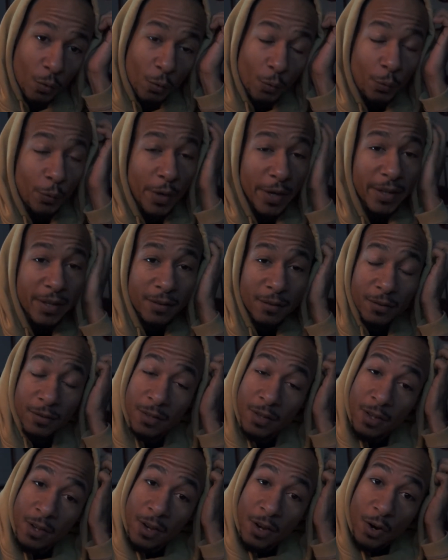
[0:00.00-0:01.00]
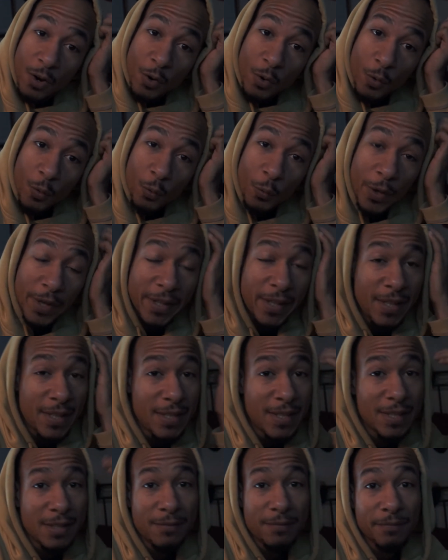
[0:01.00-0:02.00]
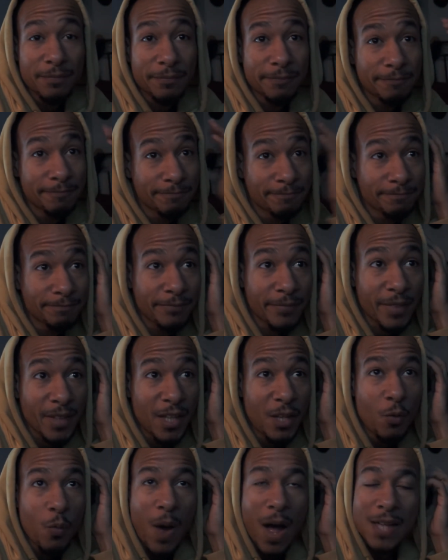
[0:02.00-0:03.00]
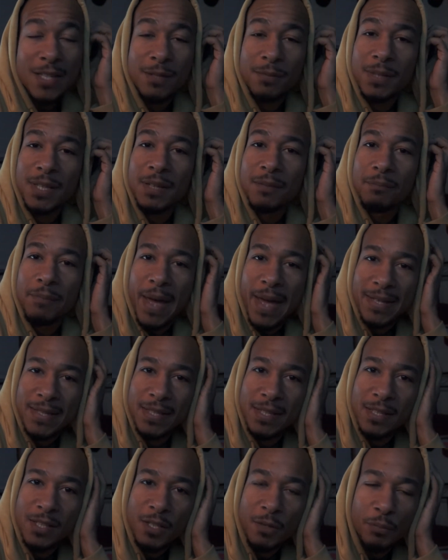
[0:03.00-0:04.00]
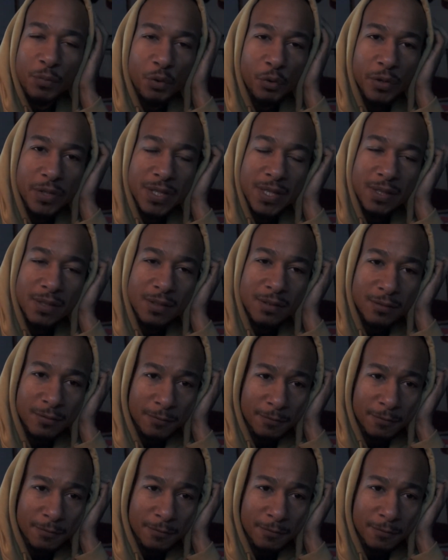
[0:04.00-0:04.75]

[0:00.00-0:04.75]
Ricky's, he winds up getting back to his community,